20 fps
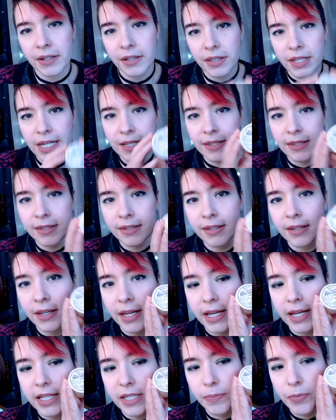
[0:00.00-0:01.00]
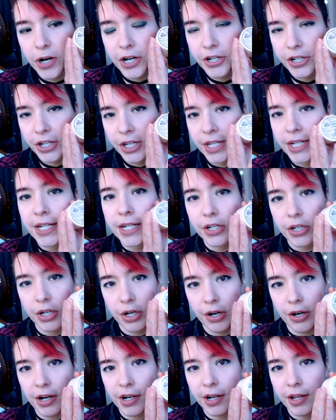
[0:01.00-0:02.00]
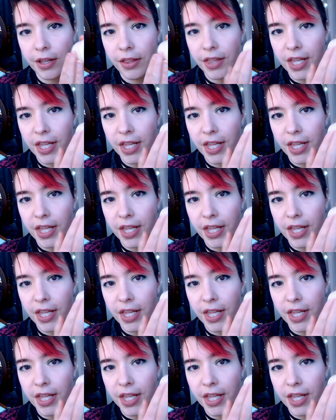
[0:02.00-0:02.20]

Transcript: This is brush conditioner.